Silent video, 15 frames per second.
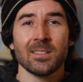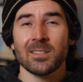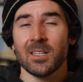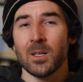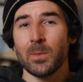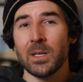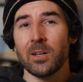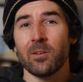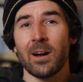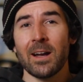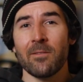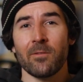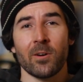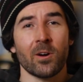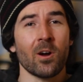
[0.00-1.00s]
It's gonna be
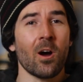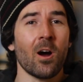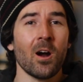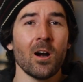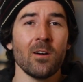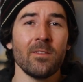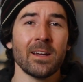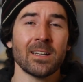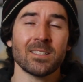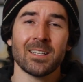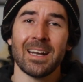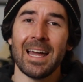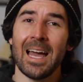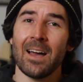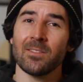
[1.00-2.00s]
great for carving. It's
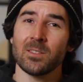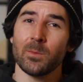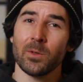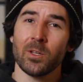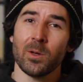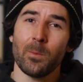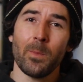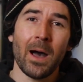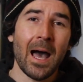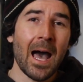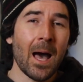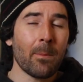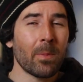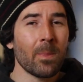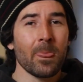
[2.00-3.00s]
gonna have some good
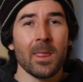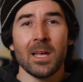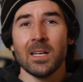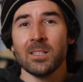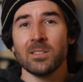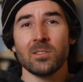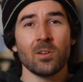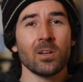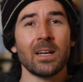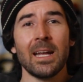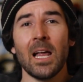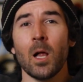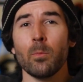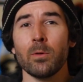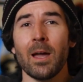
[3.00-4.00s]
pop. Still gonna
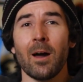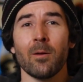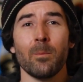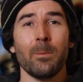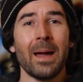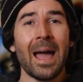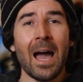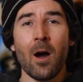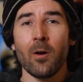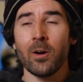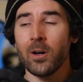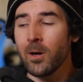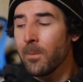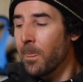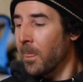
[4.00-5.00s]
help you out in
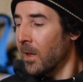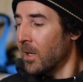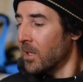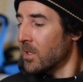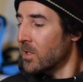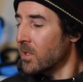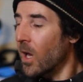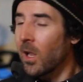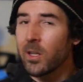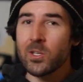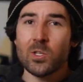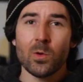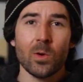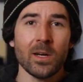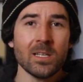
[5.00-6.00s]
powder. Solid
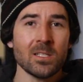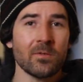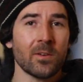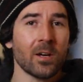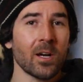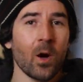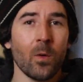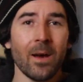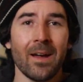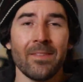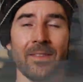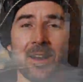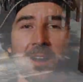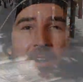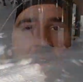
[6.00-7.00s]
choice for going out there